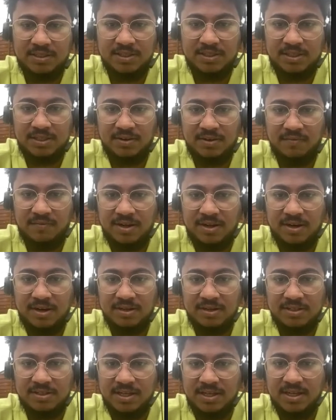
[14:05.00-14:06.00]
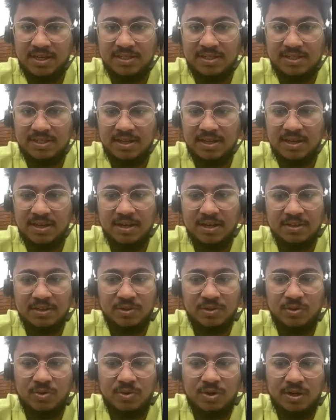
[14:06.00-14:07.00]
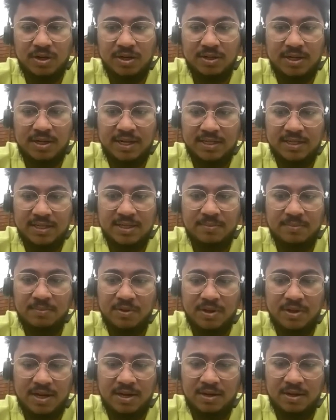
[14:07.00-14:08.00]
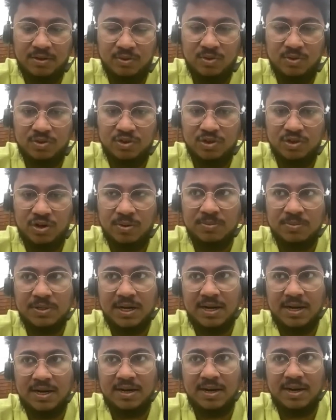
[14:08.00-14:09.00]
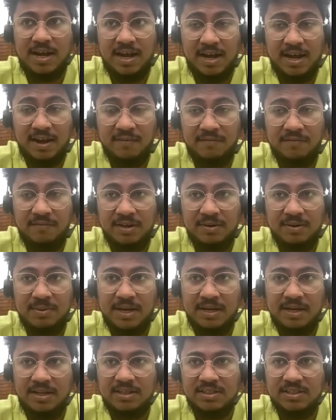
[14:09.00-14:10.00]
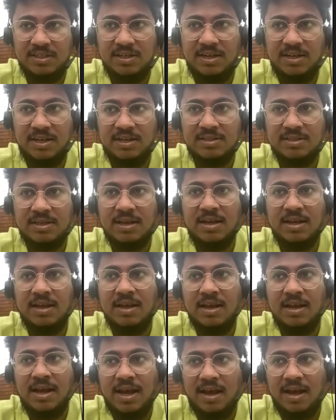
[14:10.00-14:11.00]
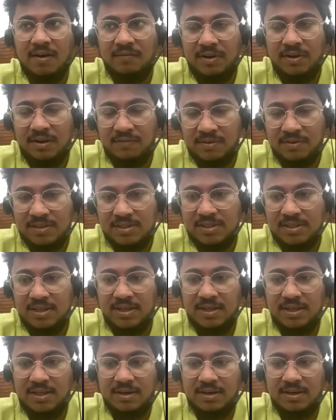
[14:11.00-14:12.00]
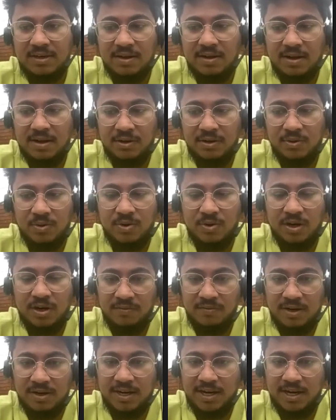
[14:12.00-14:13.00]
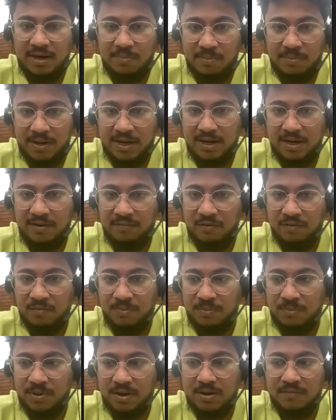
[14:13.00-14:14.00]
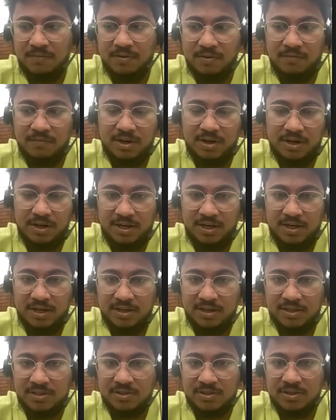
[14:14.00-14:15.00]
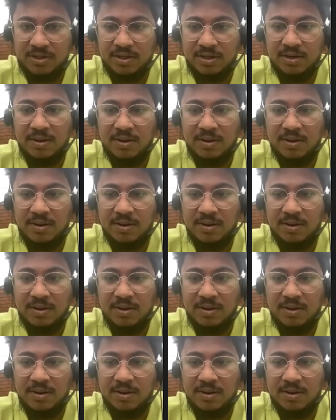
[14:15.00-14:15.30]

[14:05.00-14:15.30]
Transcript: 7 6. So don't accept those jobs. And I have, in my initial days, I have even seen you don't even get paid if you work for an Indian restaurant.